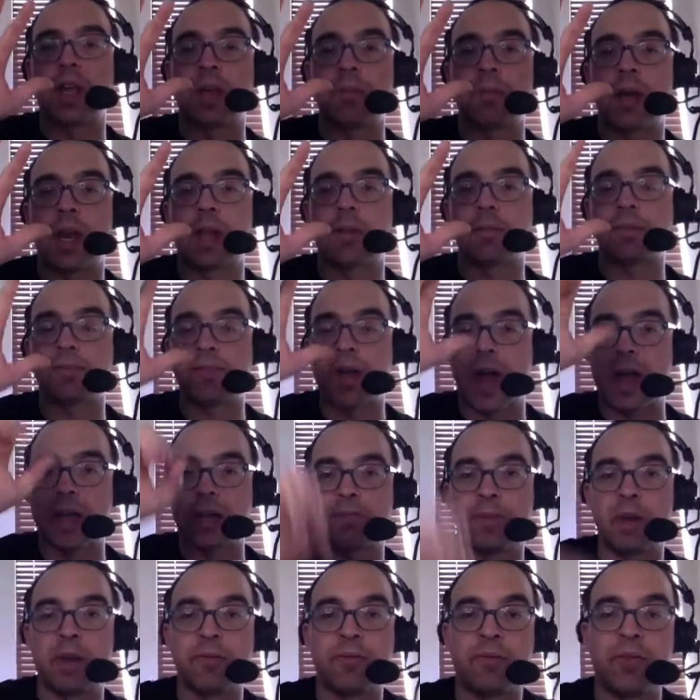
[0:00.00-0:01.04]
My name's Pat. It's
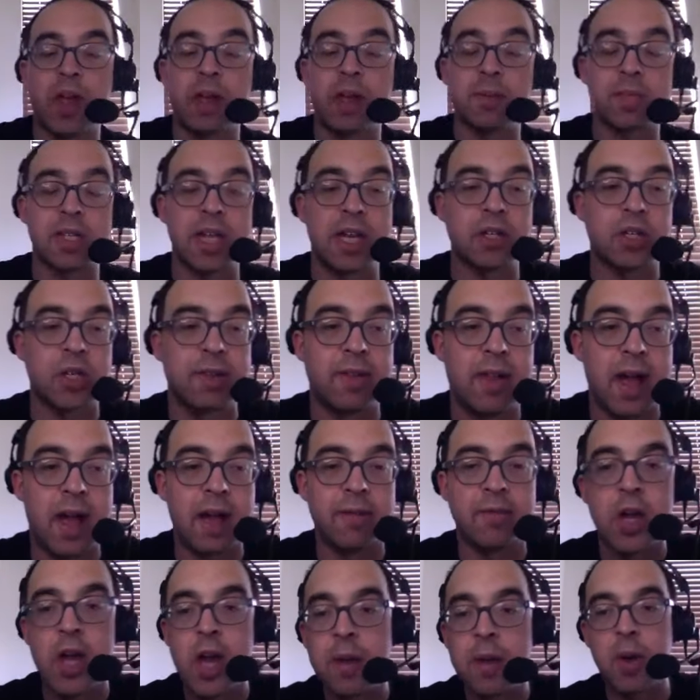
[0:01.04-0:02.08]
been Flames Nation Live,
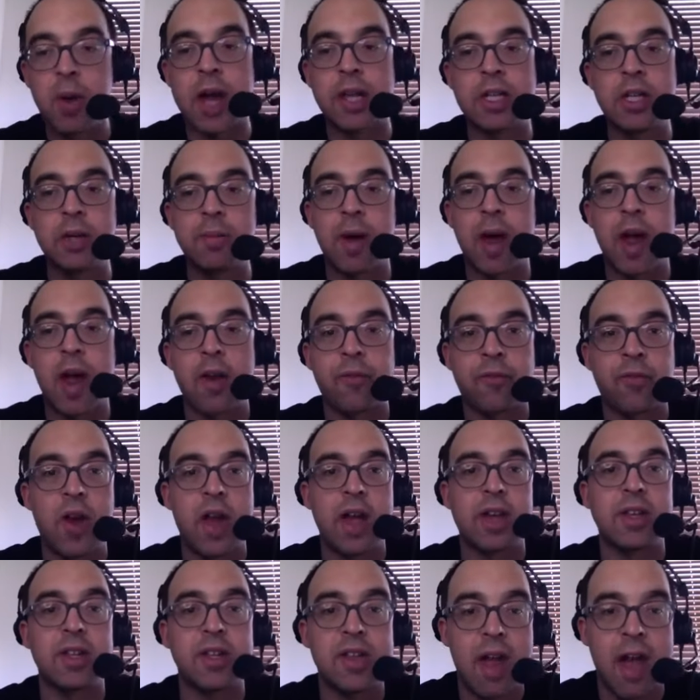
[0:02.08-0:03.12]
brought to you by our
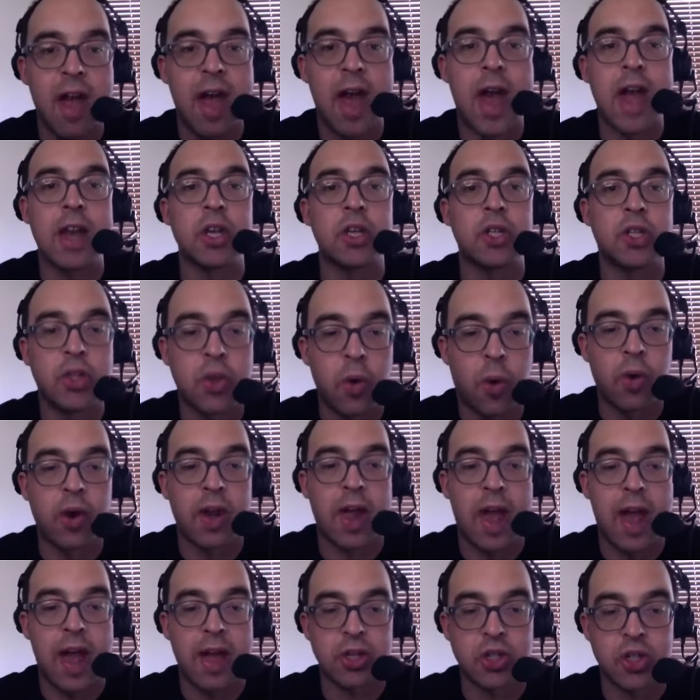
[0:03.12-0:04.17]
friends at
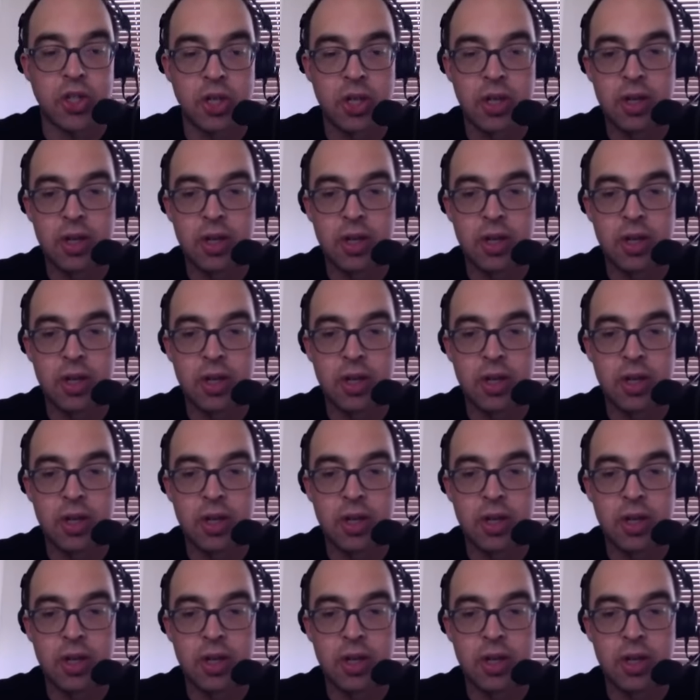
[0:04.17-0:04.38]
DoorDash.